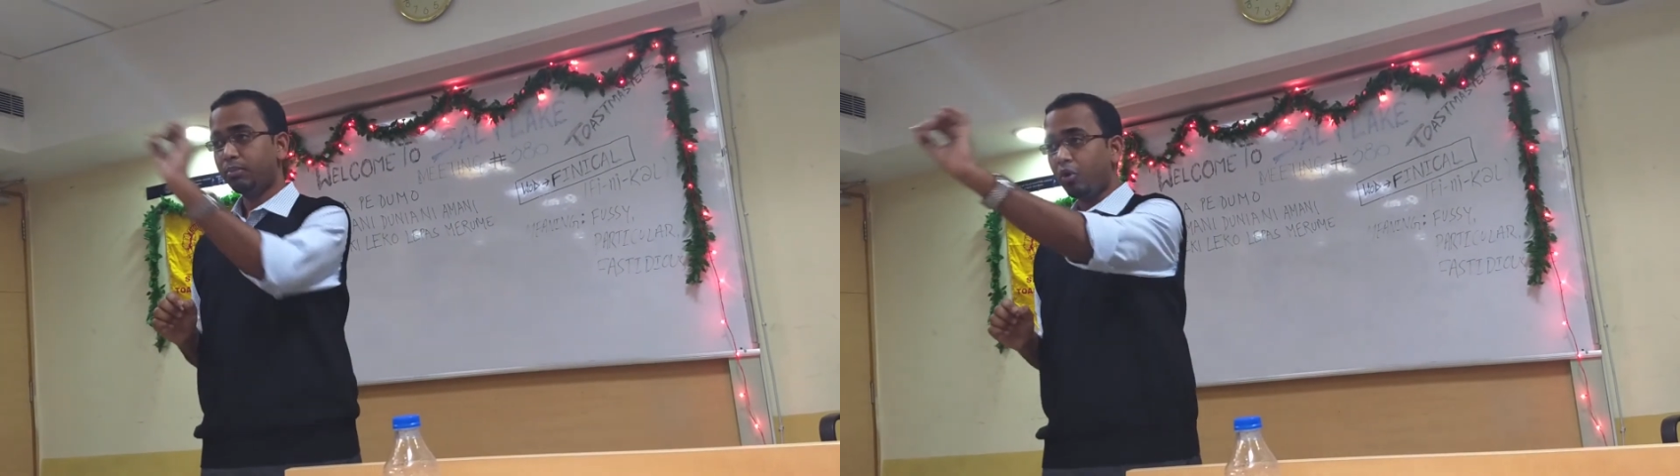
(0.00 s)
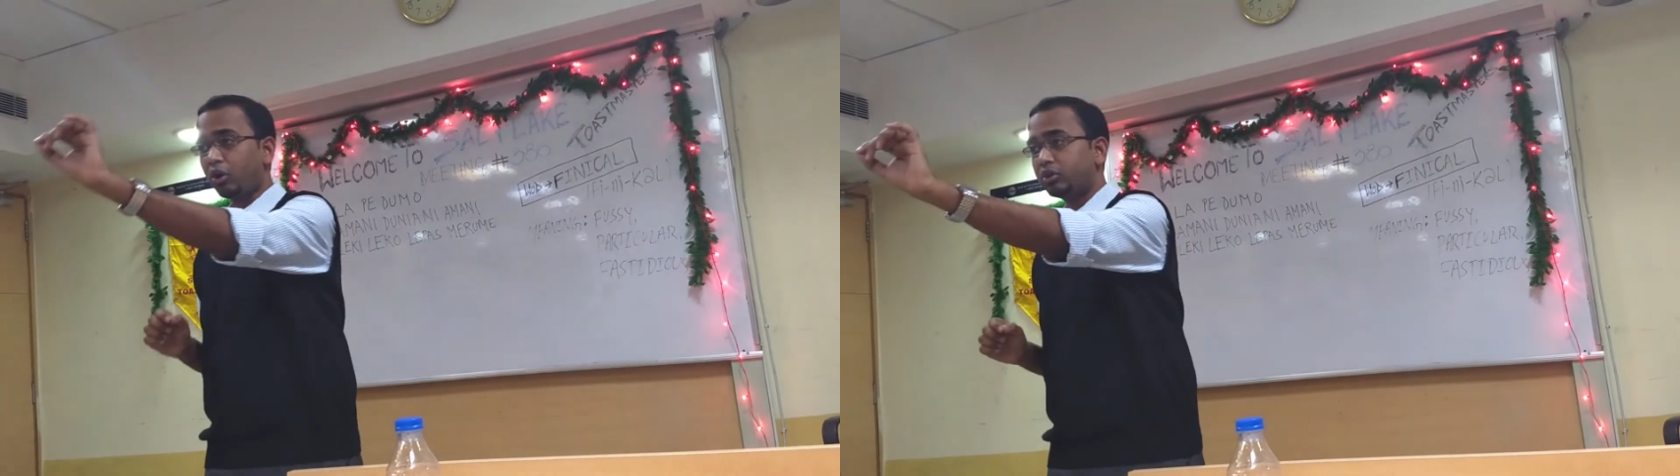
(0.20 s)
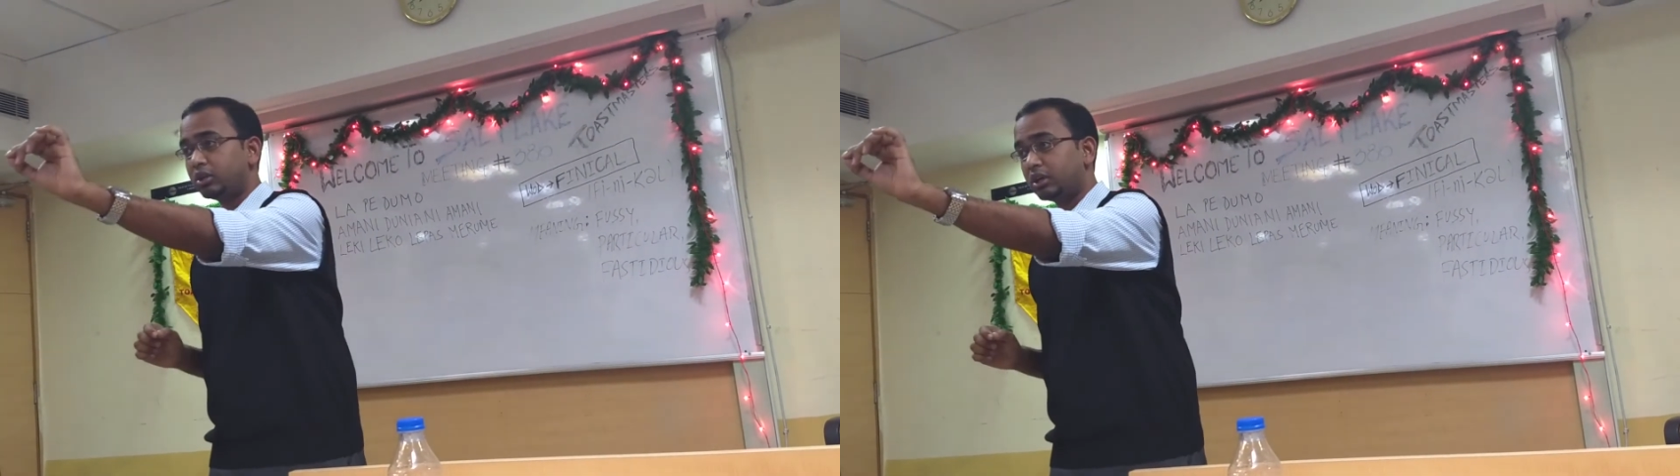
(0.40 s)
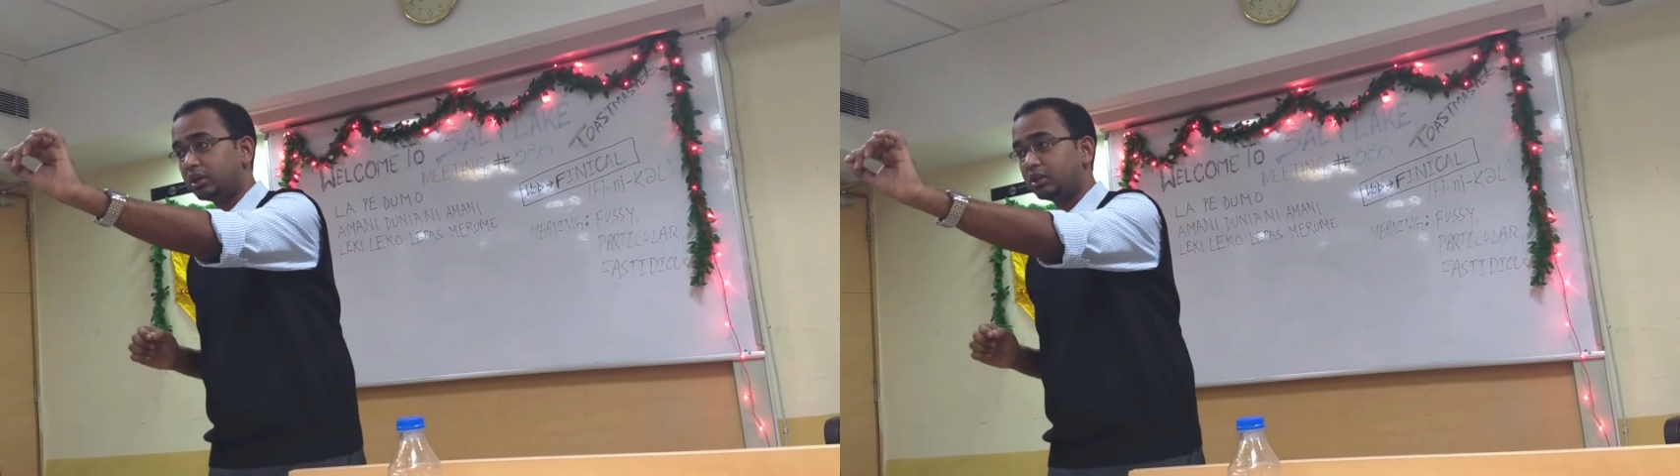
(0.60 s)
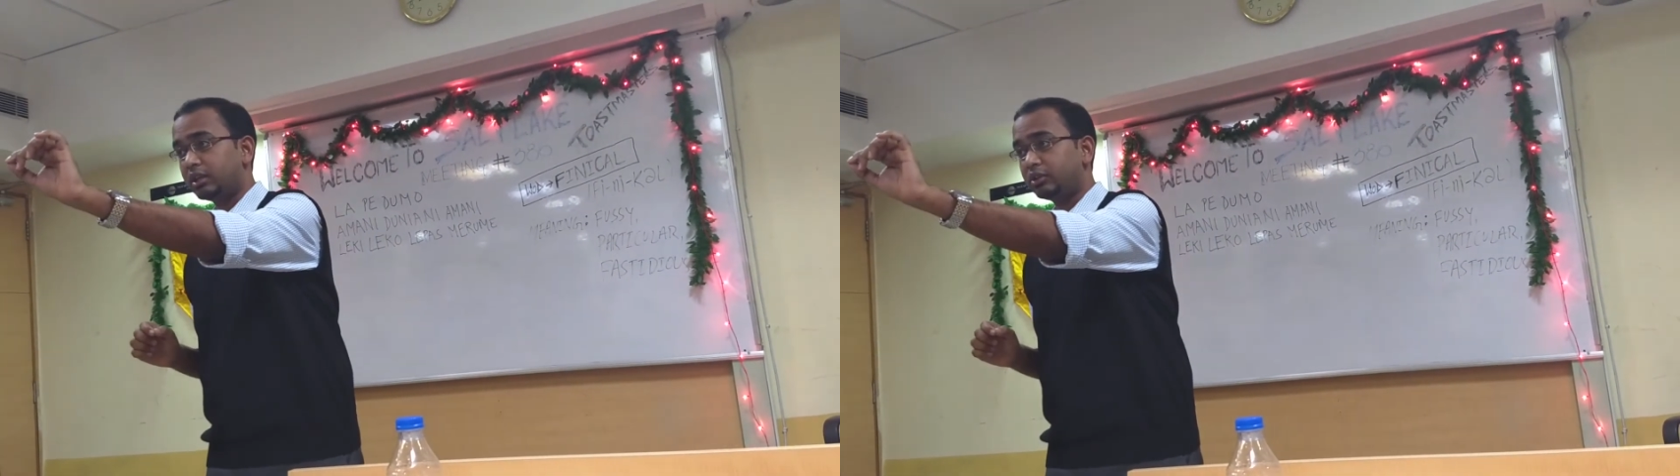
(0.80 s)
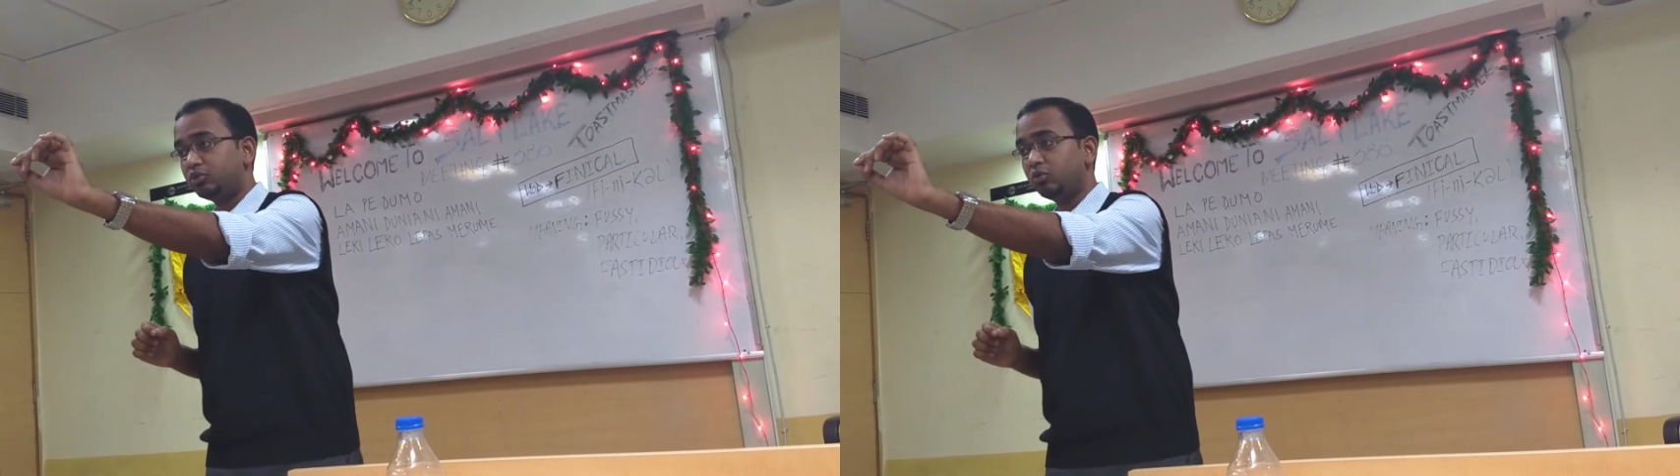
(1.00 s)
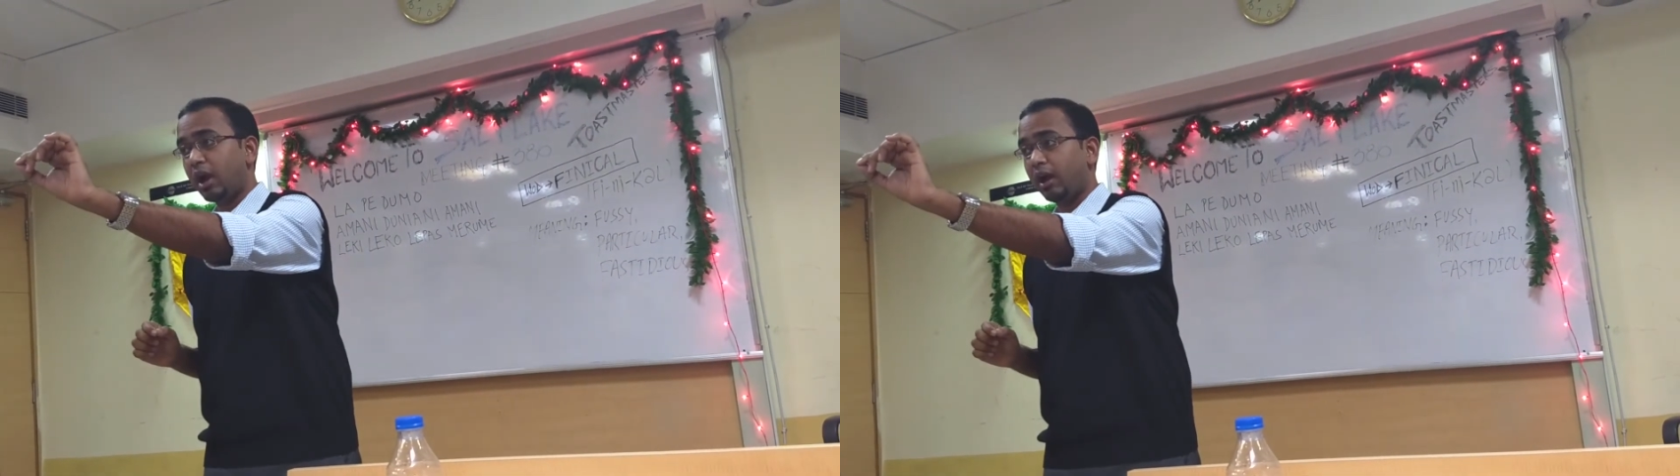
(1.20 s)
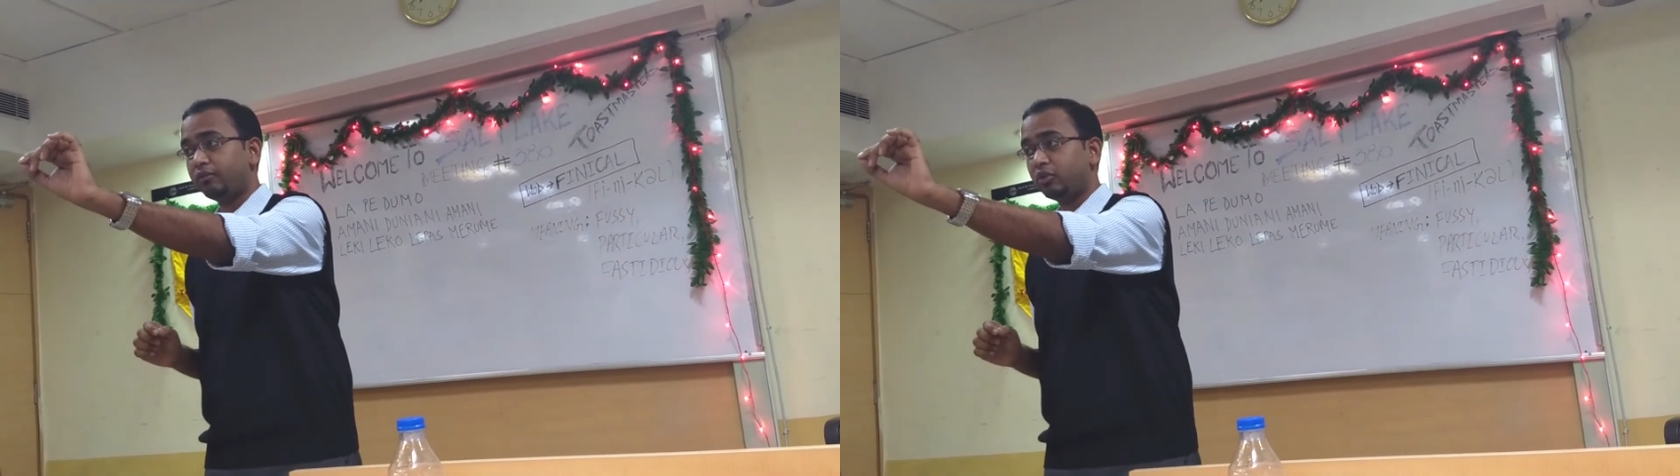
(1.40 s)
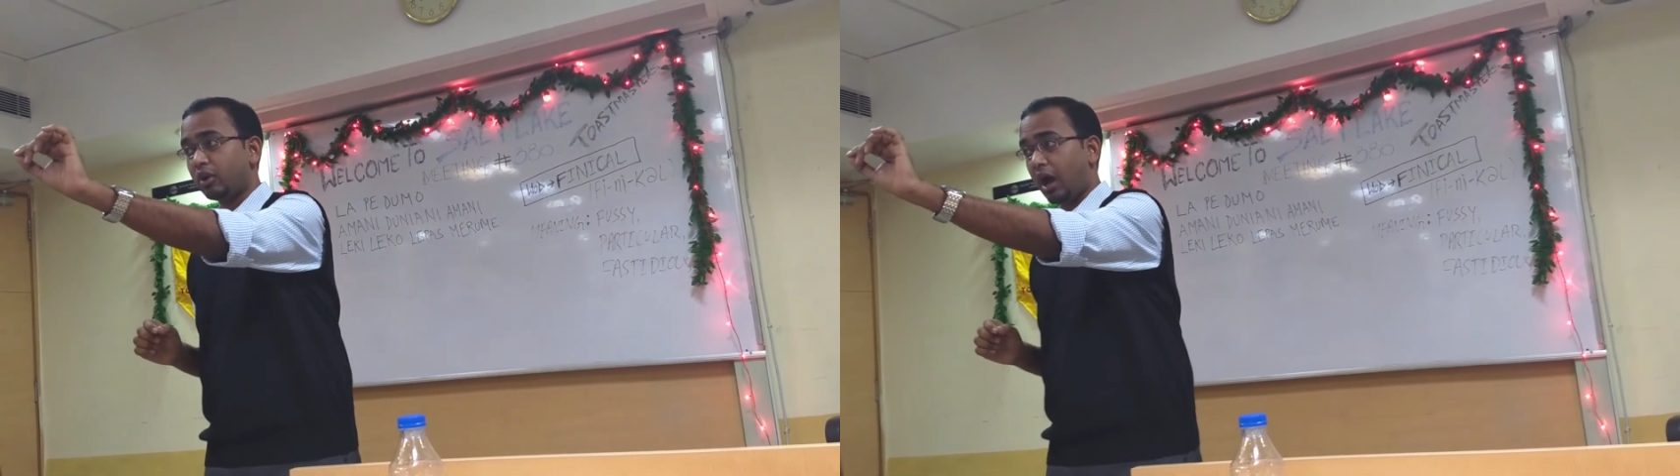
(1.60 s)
the boy or the girl that you have your